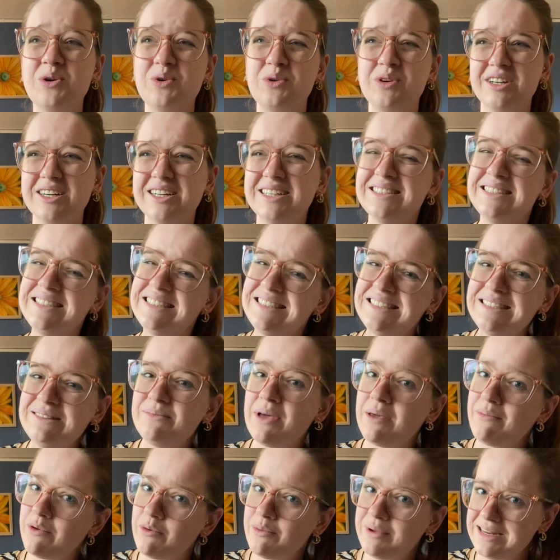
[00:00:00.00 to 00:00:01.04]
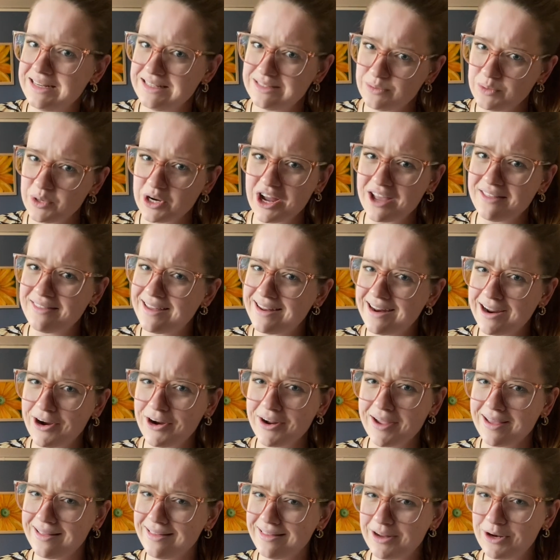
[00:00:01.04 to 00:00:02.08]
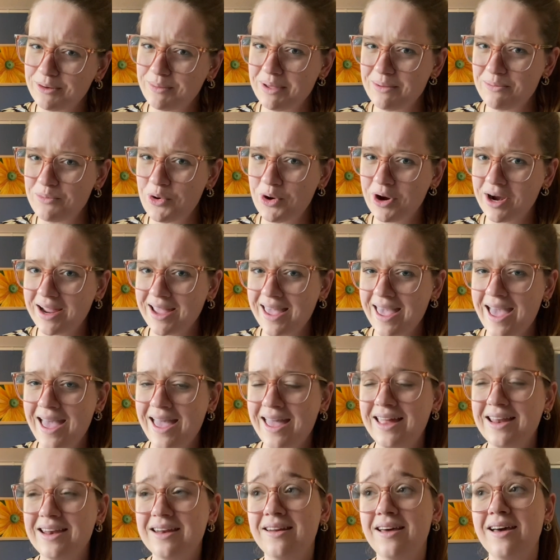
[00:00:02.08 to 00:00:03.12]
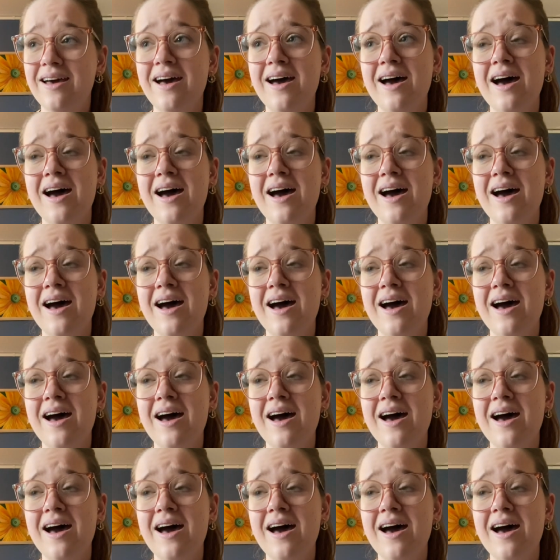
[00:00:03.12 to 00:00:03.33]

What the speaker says: or maybe we need to work on that area a little bit more again.